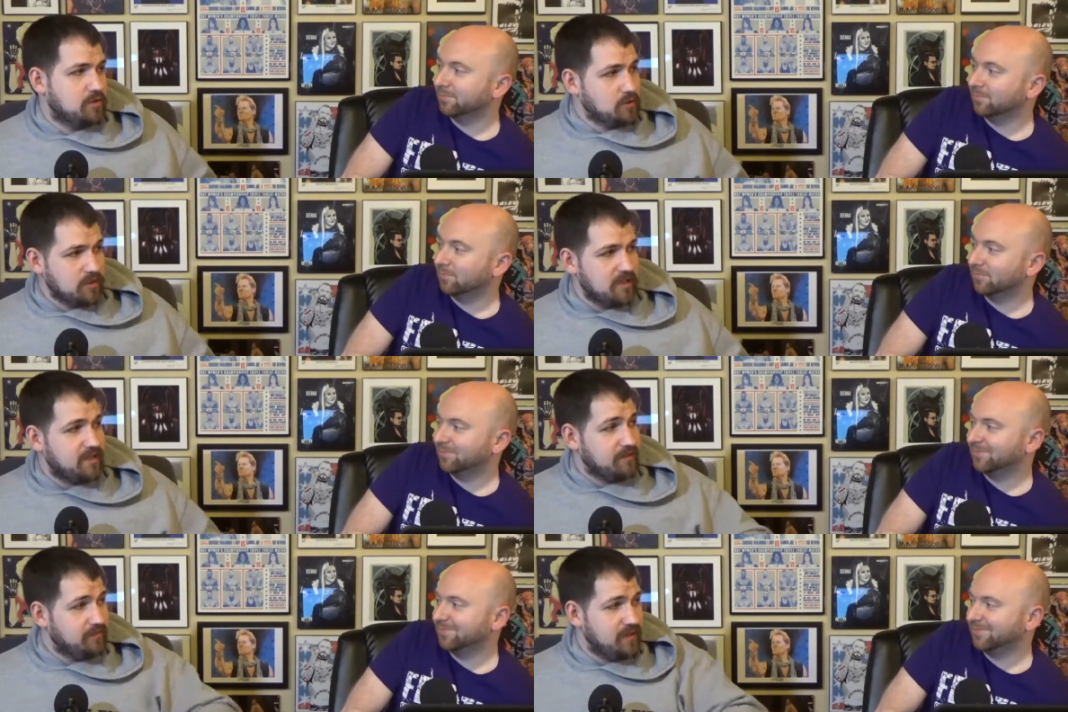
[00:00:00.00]

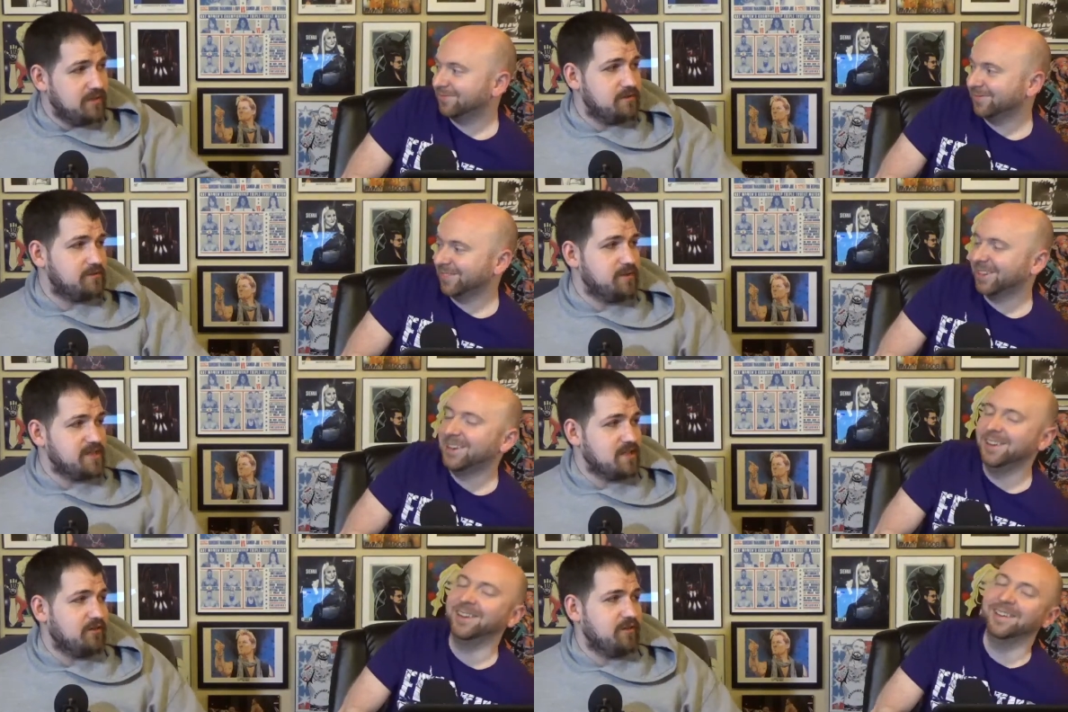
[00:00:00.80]
Speaker 1: inconvenience
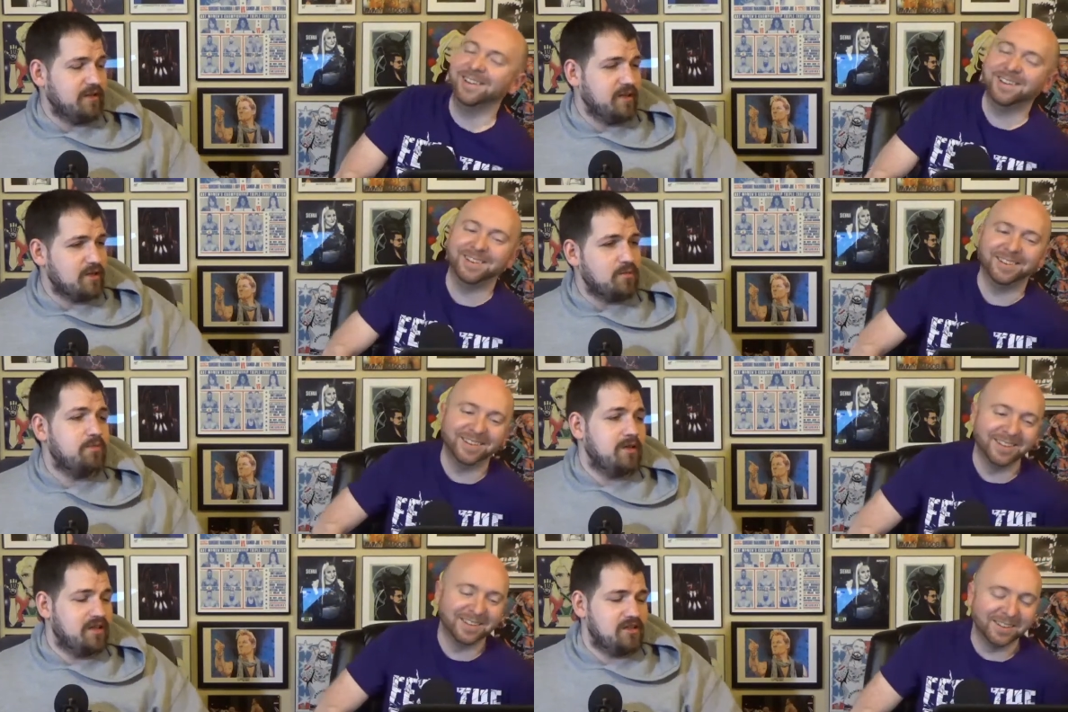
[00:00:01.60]
myself at a later
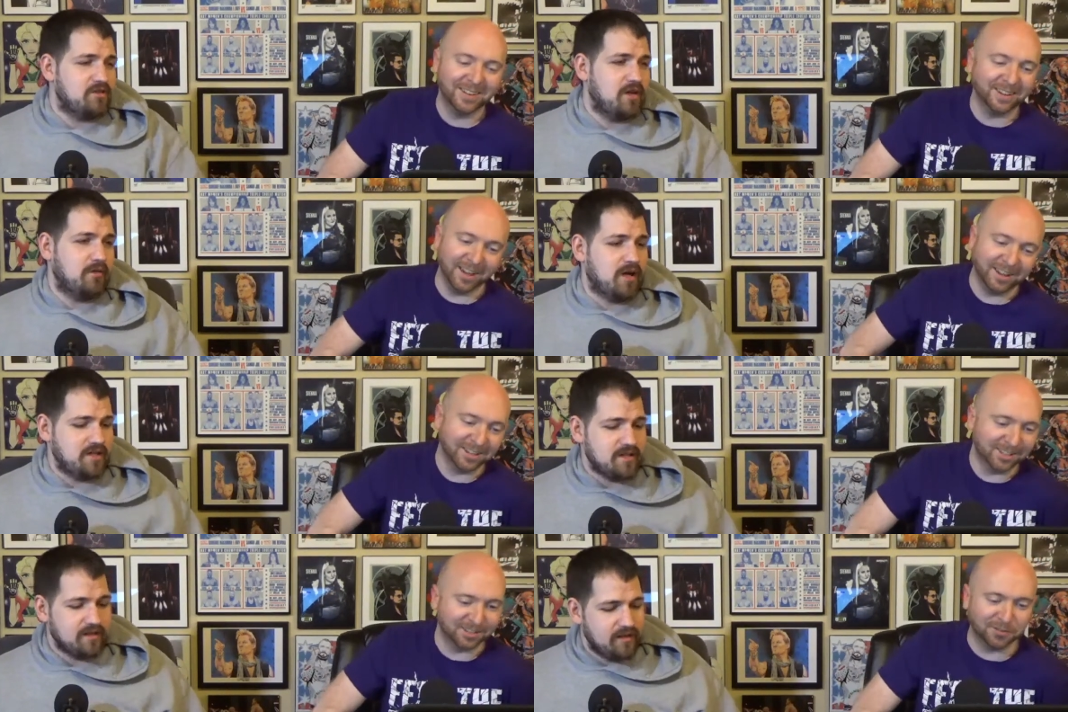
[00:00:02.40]
point to try I, to watch I guess it.
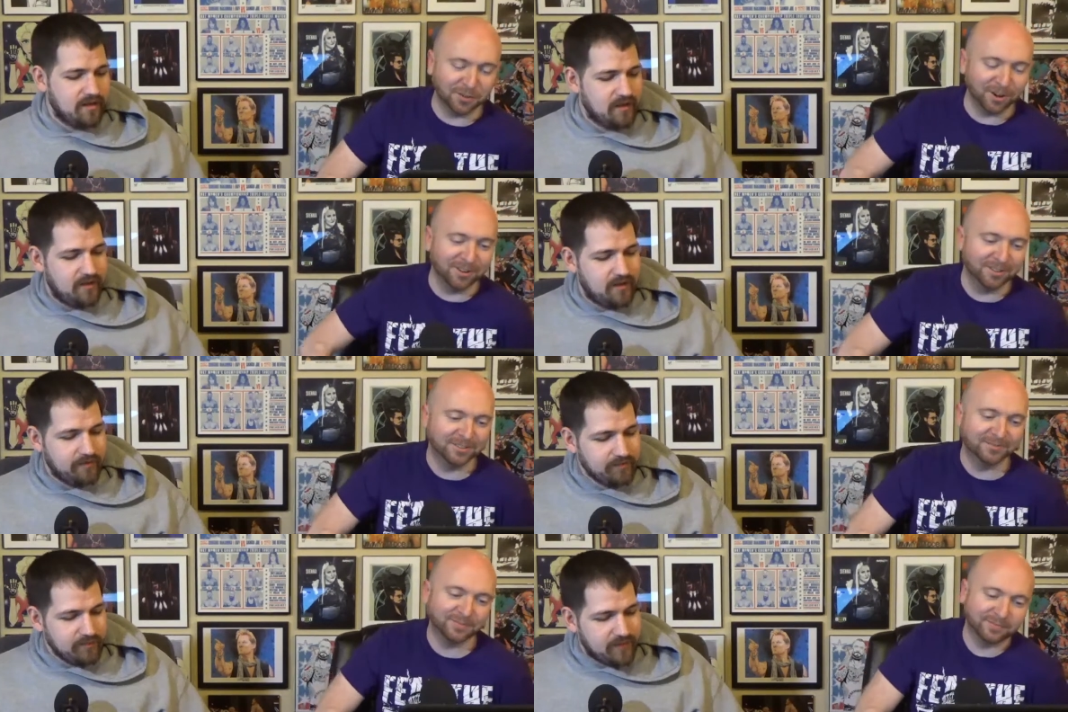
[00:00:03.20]
that's fair.
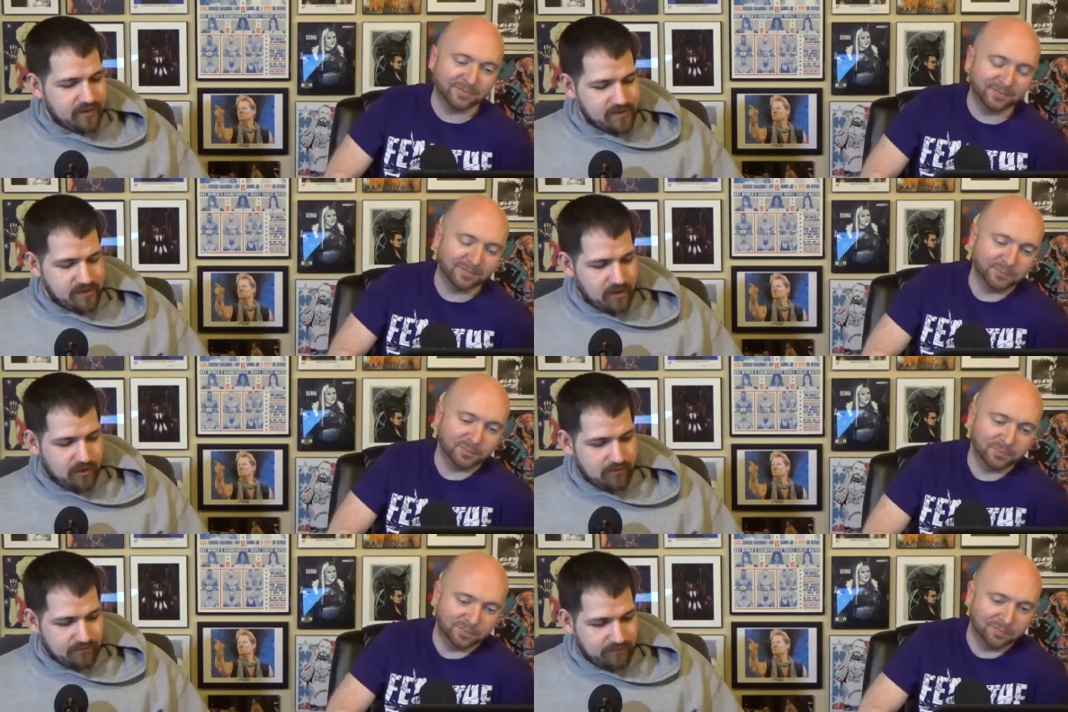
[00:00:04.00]

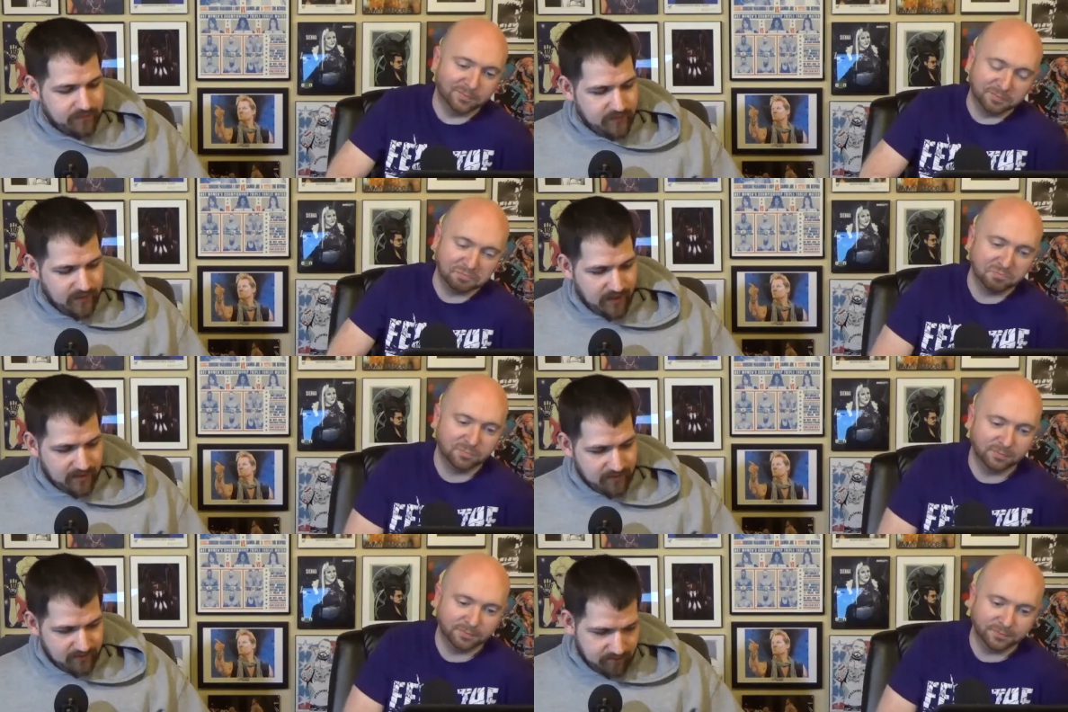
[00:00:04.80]
So, like,
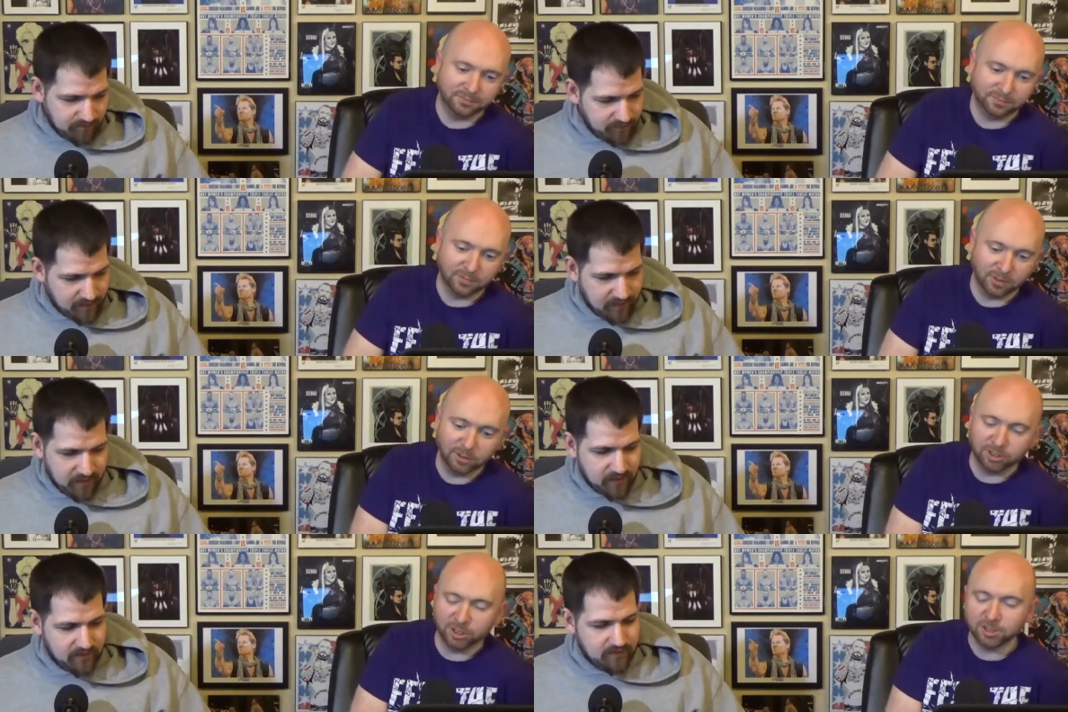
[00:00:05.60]

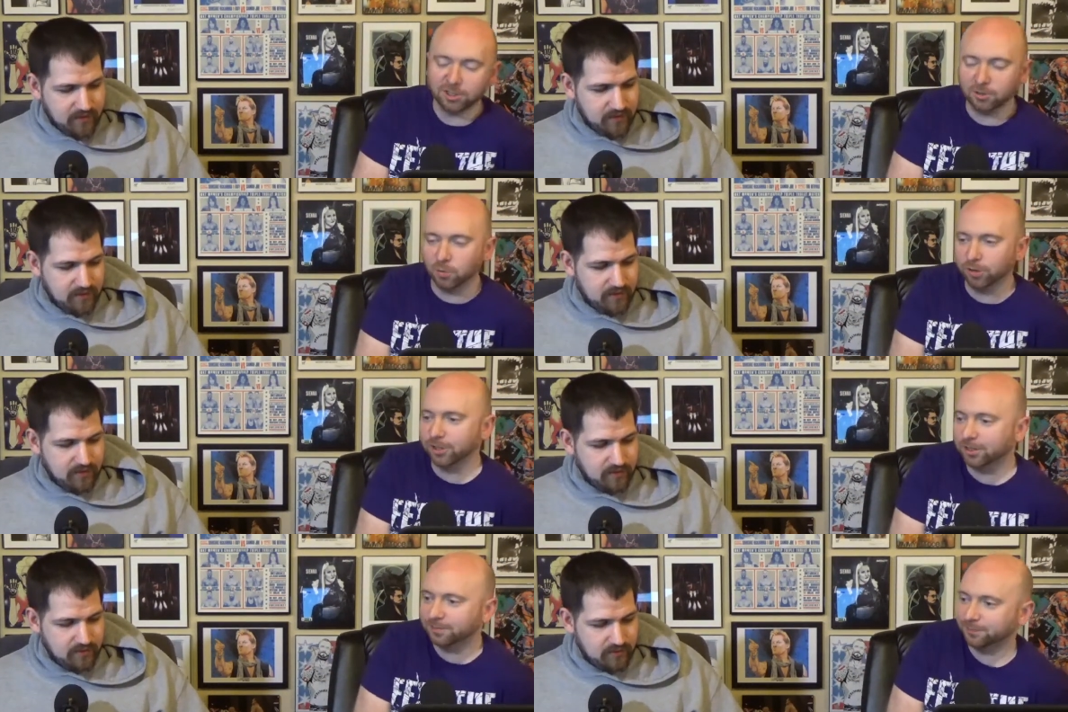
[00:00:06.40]
Speaker 2: unless you get stuck working.
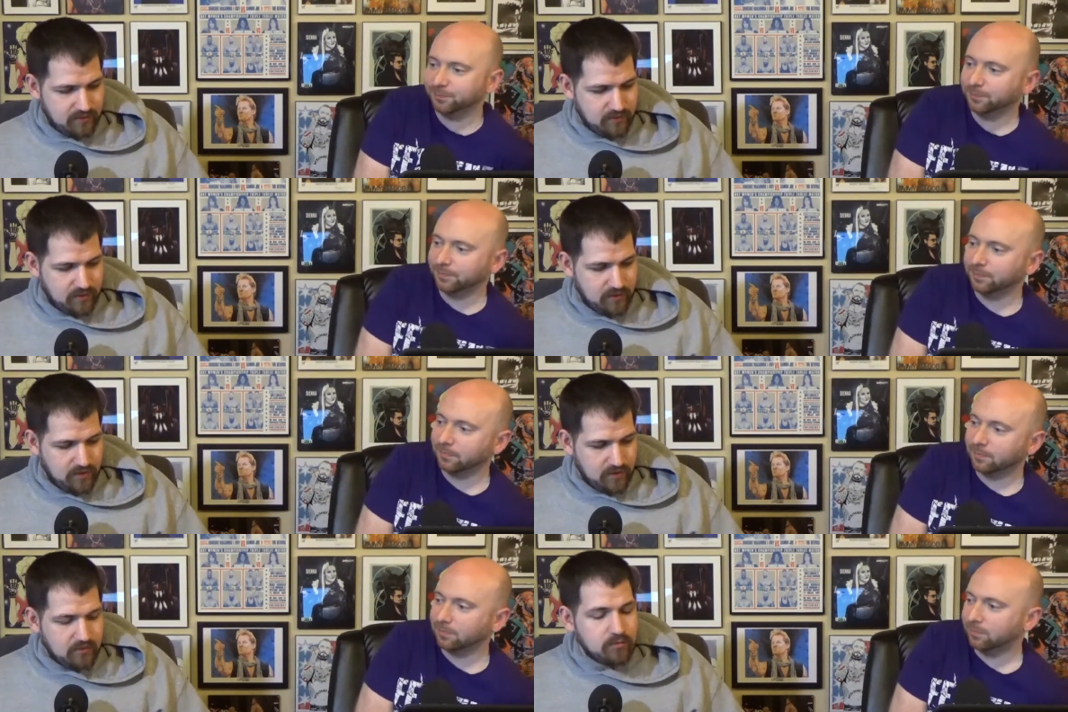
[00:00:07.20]

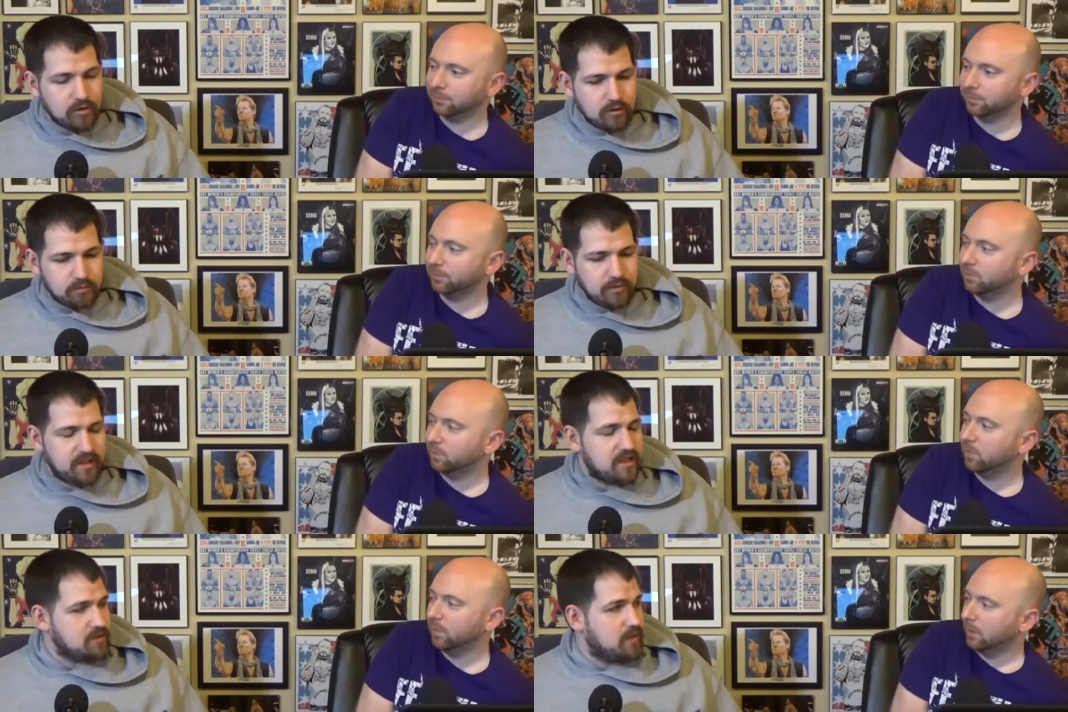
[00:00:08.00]
Speaker 1: But but that's what I